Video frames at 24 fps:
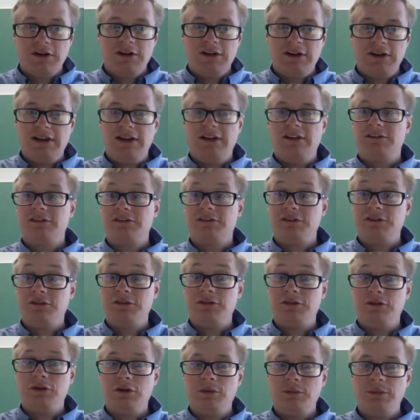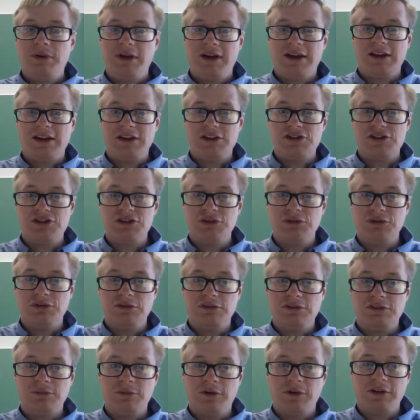needs to pick and
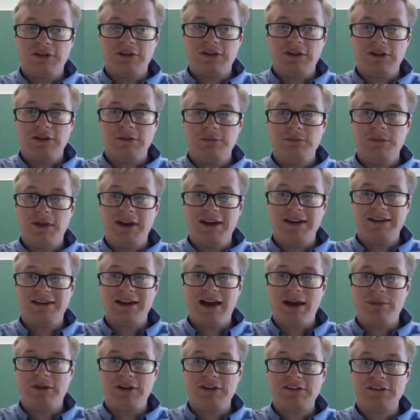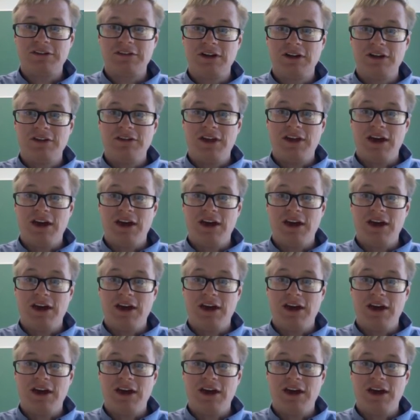choose among the many topics